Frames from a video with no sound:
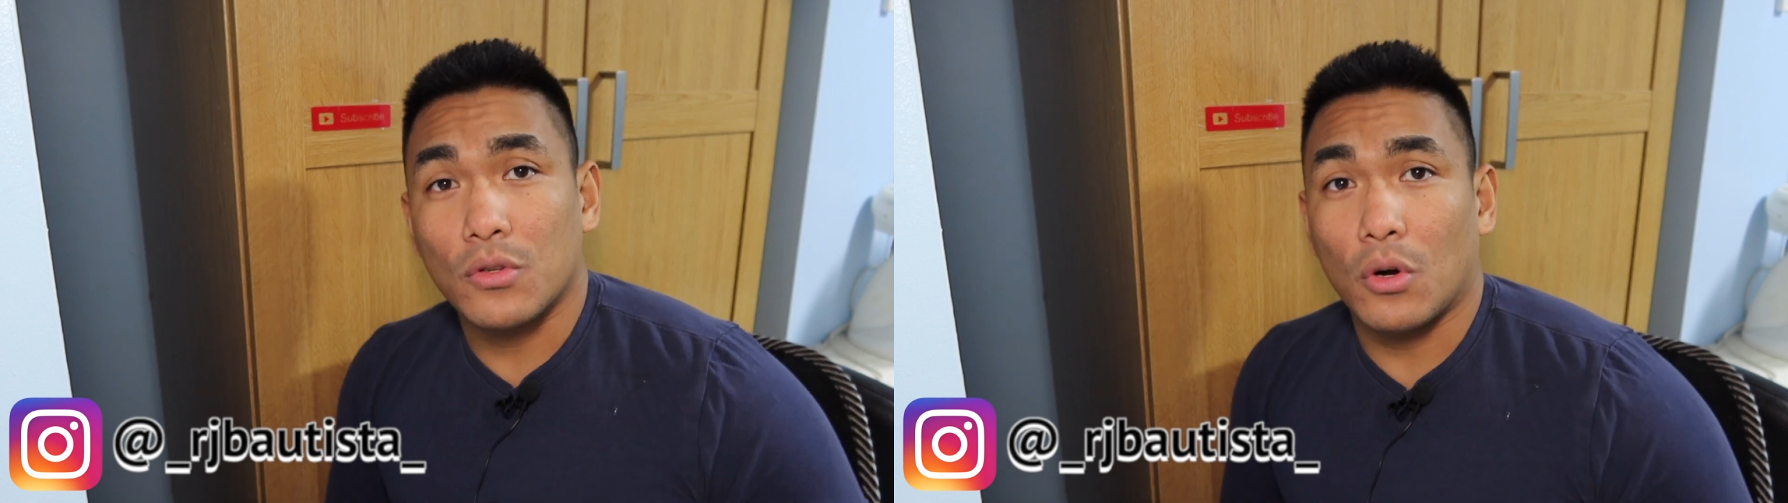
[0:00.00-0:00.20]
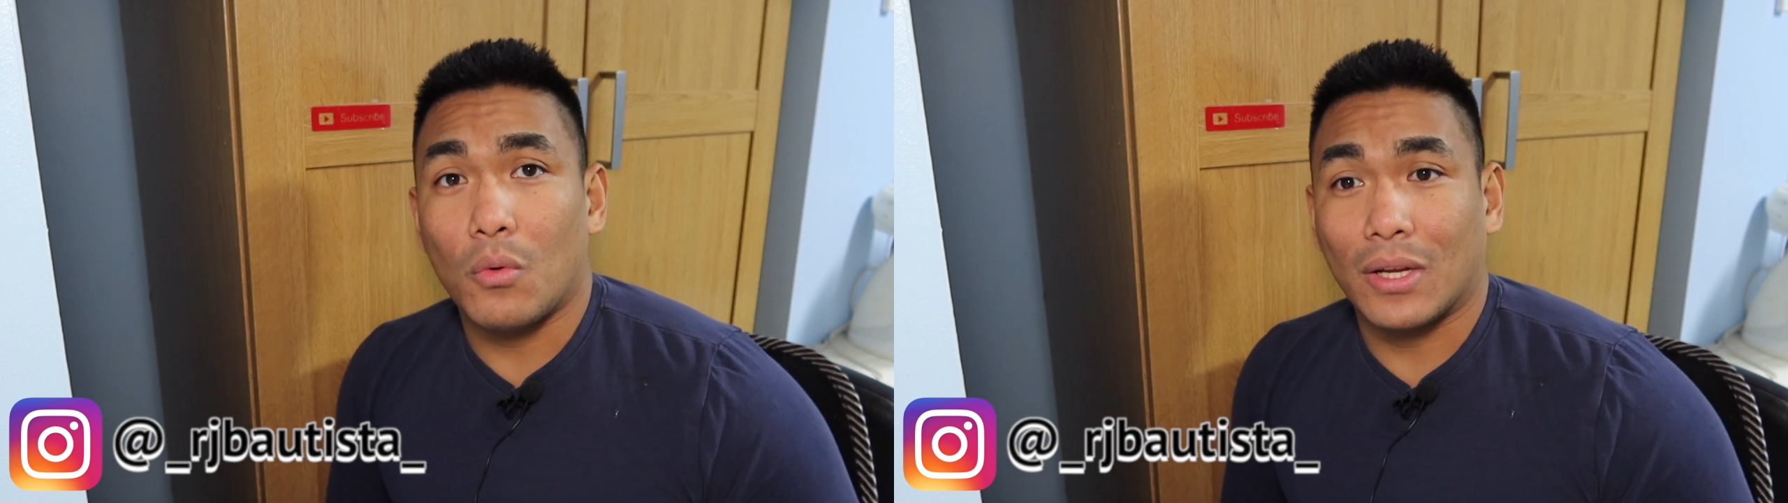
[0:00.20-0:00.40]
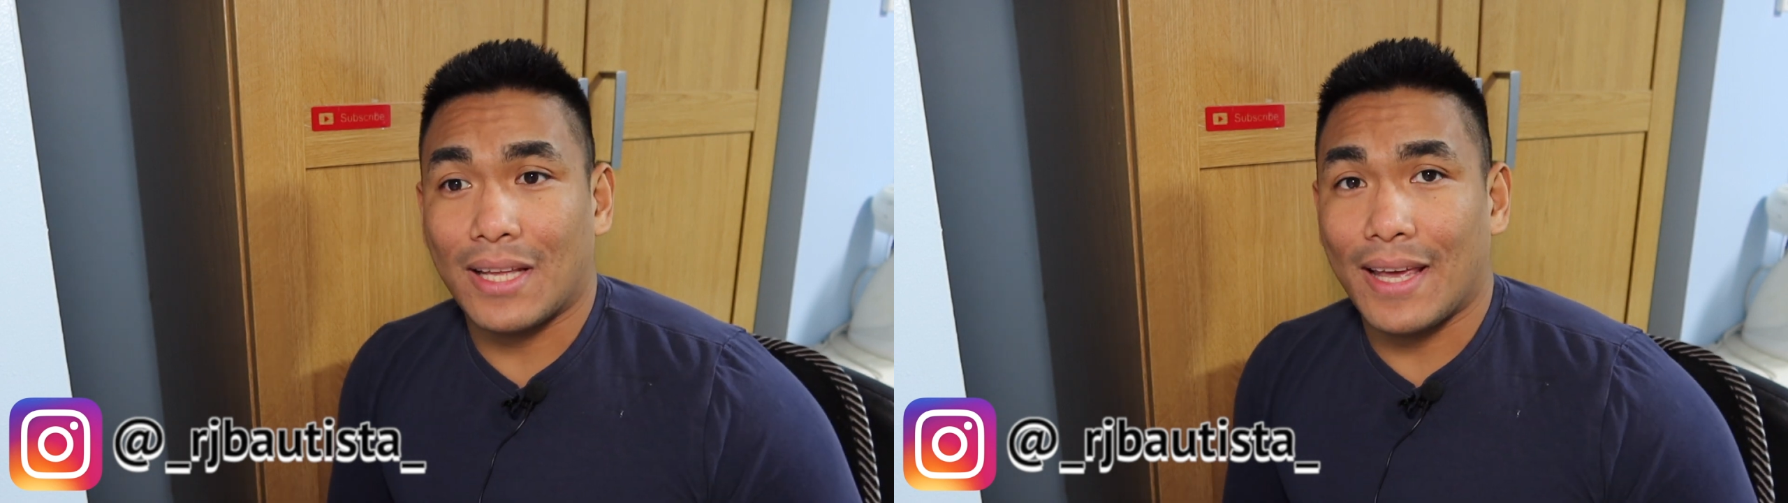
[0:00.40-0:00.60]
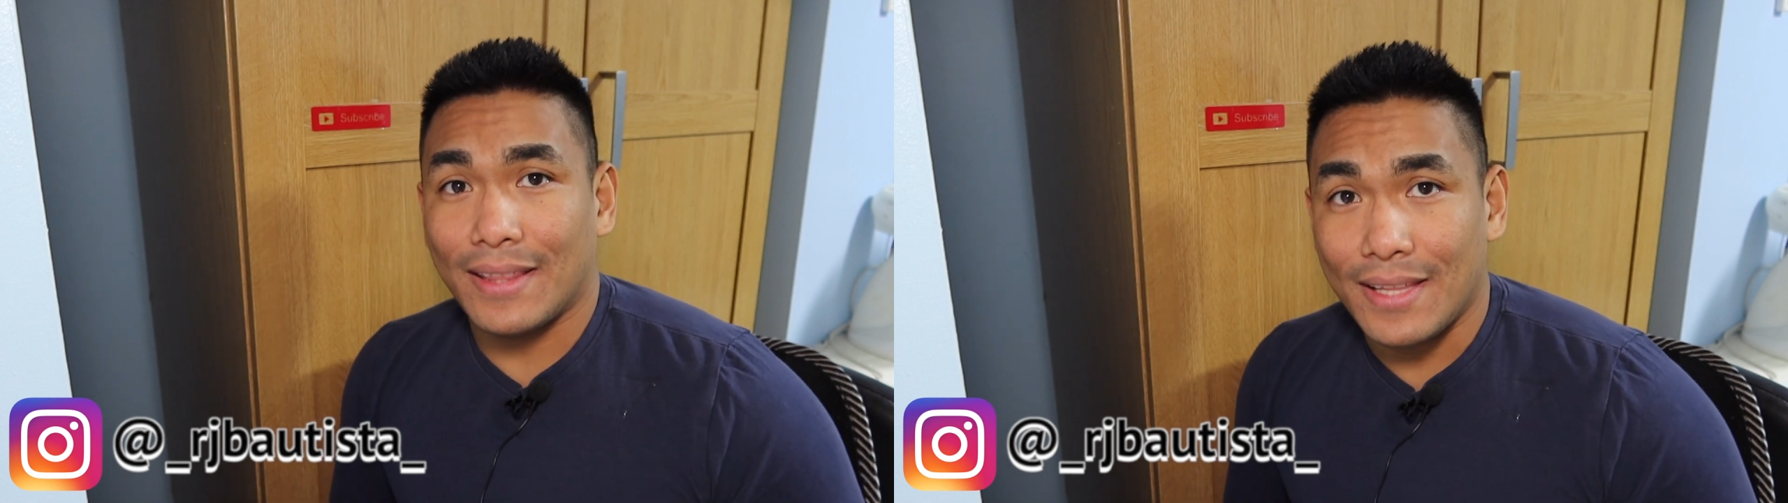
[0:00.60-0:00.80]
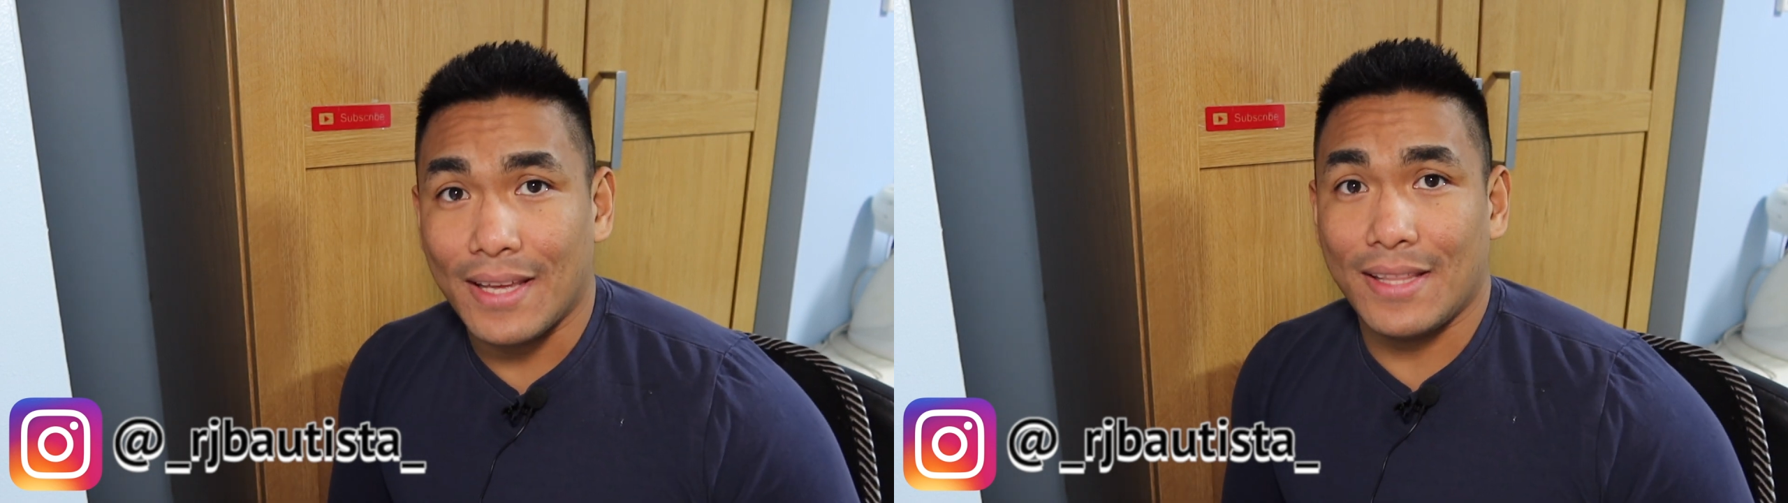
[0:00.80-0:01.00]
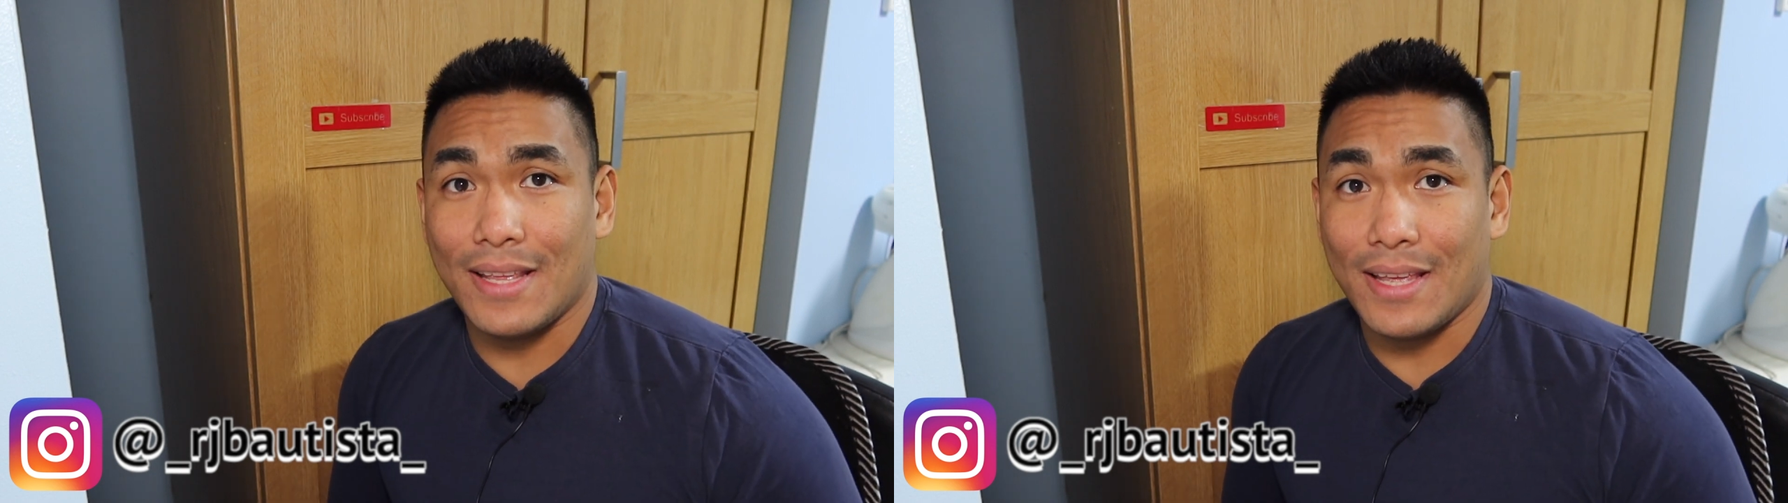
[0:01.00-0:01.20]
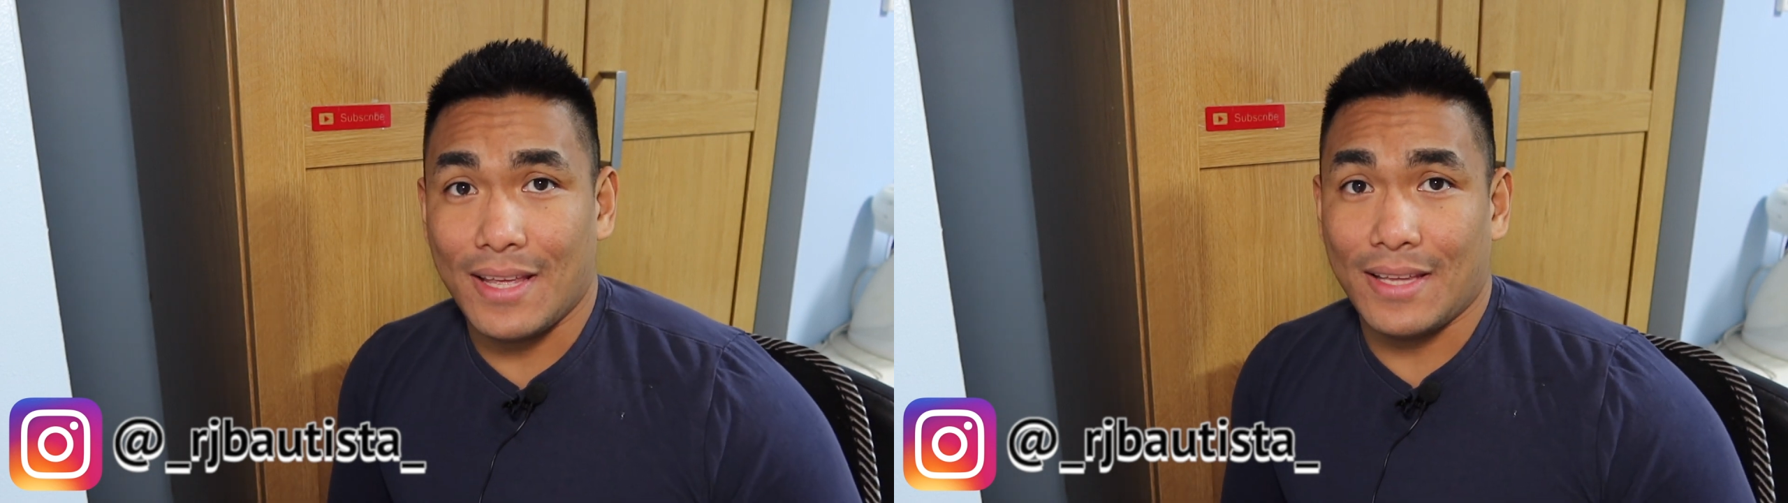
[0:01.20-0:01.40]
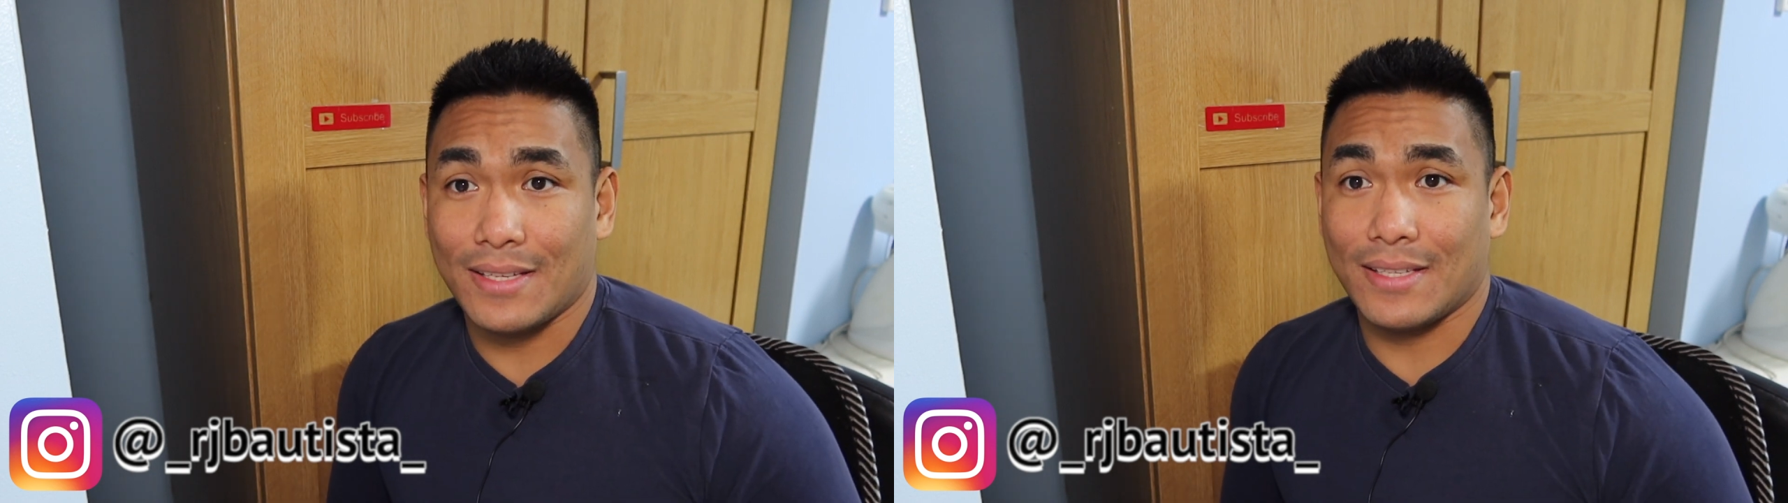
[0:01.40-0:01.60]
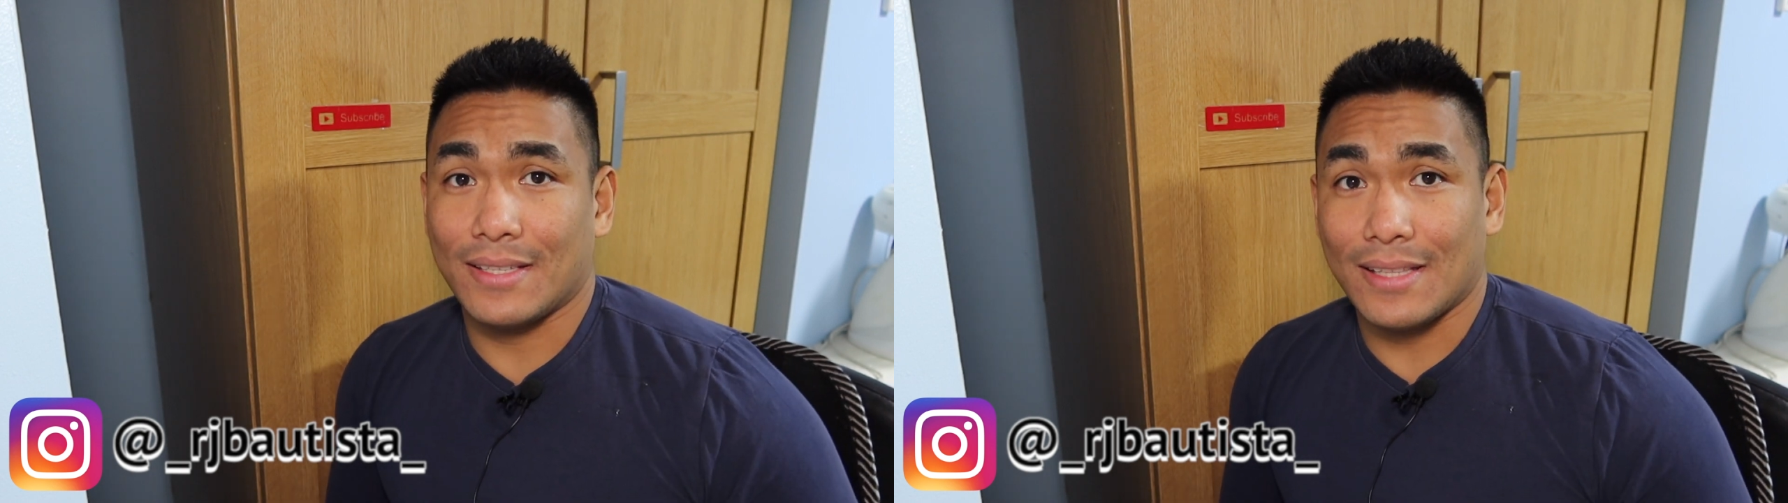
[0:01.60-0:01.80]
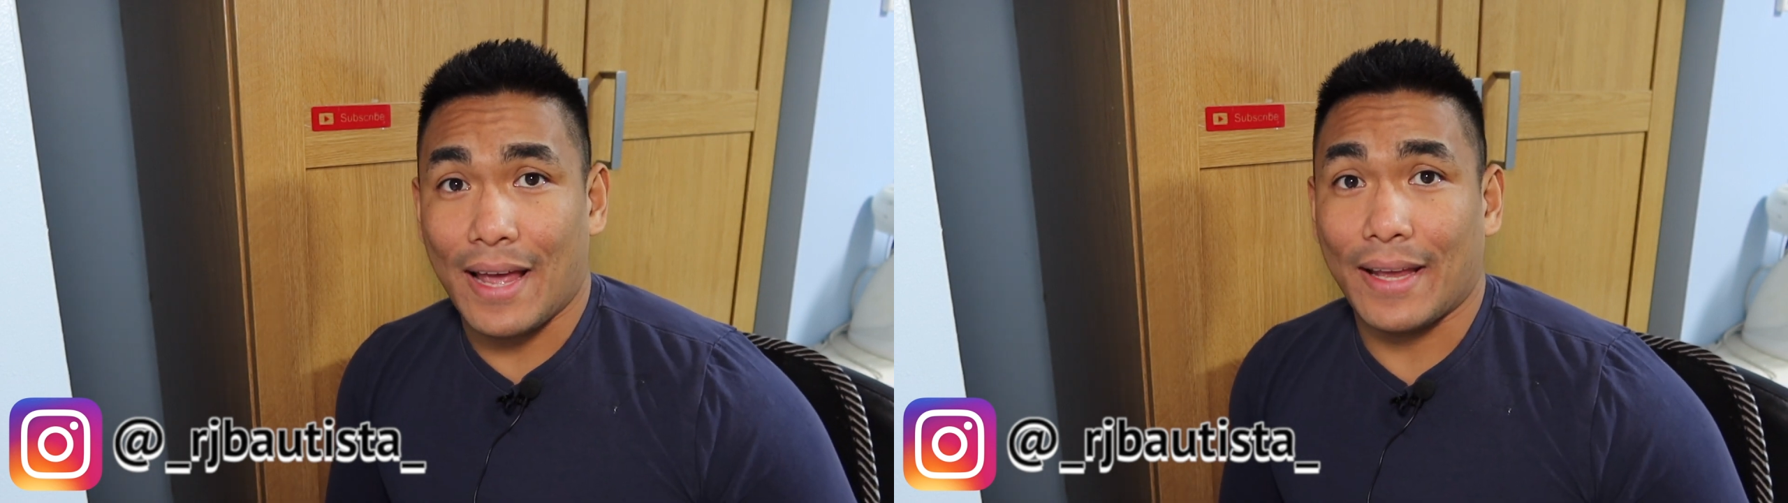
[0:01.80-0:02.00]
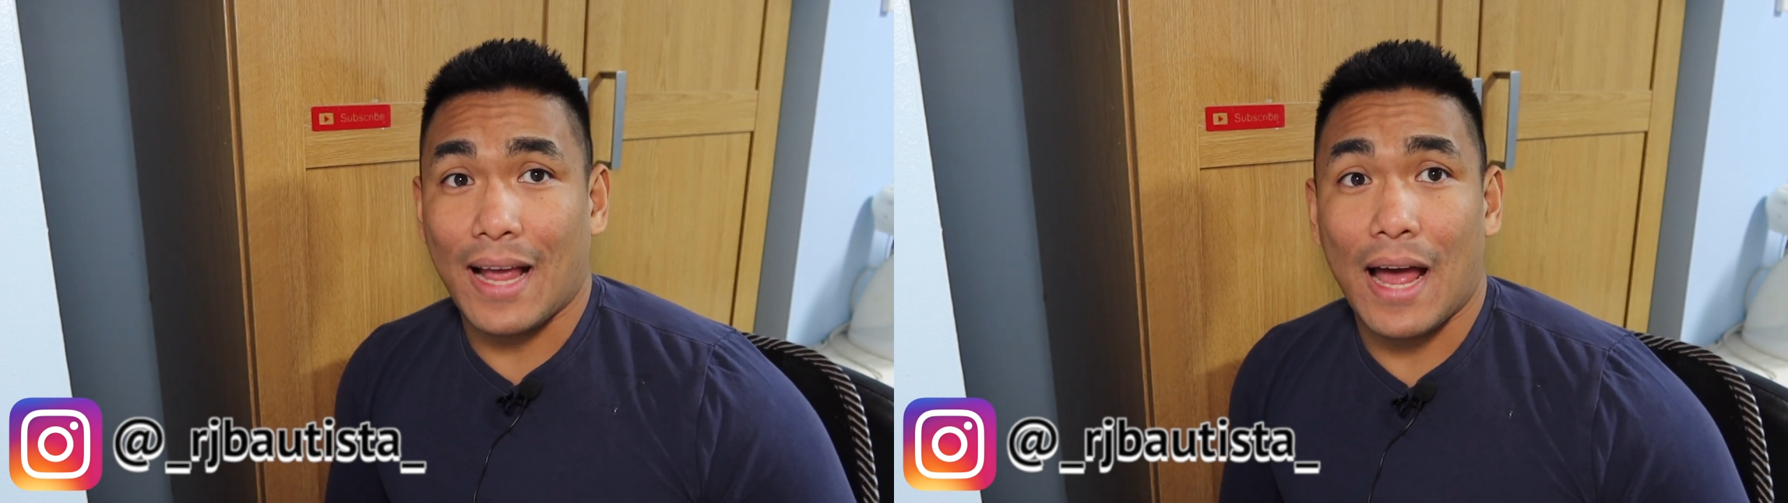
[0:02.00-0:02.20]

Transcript: So what I did is like